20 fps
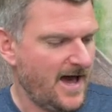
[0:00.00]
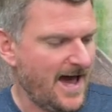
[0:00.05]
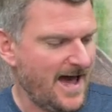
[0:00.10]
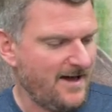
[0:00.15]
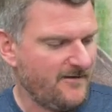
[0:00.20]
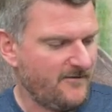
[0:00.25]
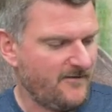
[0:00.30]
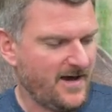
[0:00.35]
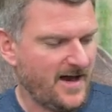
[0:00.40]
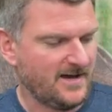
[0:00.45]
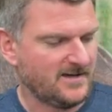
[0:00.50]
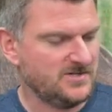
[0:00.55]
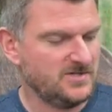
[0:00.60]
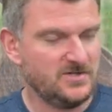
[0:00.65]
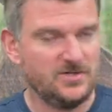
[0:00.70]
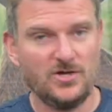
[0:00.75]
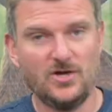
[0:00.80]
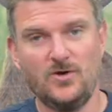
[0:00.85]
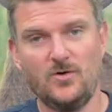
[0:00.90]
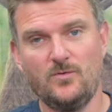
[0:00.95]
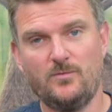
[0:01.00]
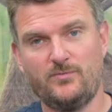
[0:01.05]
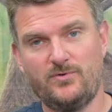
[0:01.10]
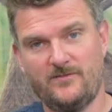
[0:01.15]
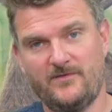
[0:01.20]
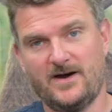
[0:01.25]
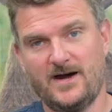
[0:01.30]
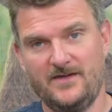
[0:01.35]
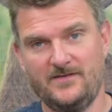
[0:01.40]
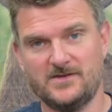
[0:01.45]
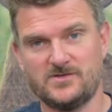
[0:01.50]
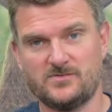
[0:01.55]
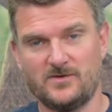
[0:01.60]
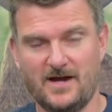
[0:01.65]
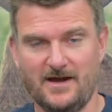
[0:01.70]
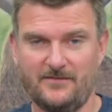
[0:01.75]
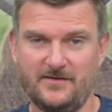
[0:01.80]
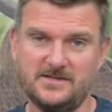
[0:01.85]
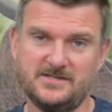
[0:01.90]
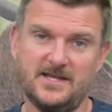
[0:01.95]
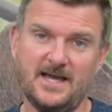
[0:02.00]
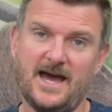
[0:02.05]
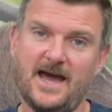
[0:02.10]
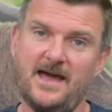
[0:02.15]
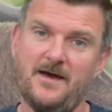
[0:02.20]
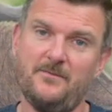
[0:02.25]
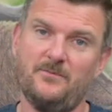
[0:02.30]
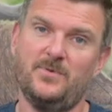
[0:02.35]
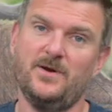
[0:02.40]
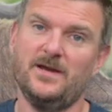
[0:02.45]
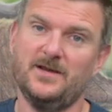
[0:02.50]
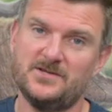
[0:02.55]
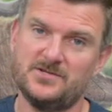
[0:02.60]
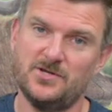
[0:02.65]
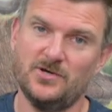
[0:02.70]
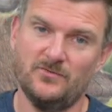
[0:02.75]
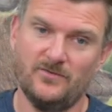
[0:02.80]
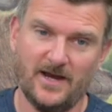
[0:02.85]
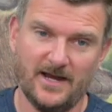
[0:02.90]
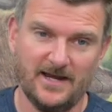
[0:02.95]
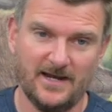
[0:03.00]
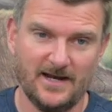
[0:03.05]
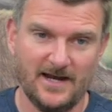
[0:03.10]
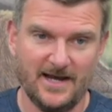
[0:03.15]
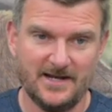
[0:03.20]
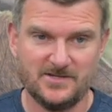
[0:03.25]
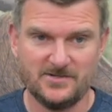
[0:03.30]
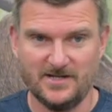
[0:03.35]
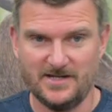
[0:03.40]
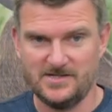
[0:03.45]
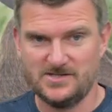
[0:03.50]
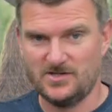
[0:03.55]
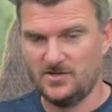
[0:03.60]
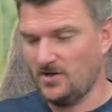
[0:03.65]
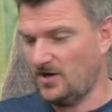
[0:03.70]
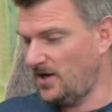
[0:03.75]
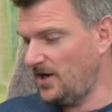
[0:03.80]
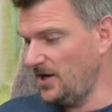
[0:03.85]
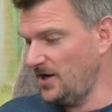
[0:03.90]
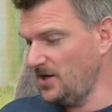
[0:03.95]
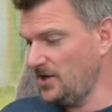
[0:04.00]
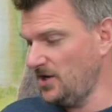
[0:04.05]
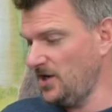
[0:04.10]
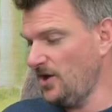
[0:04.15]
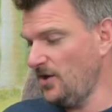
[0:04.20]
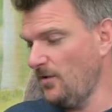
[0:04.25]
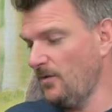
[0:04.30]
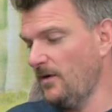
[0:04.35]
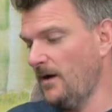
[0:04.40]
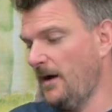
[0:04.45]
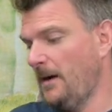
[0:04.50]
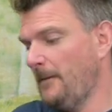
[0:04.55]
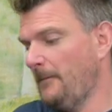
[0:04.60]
FX do provide this rifle, it's the AMP2 regulator and it's got a new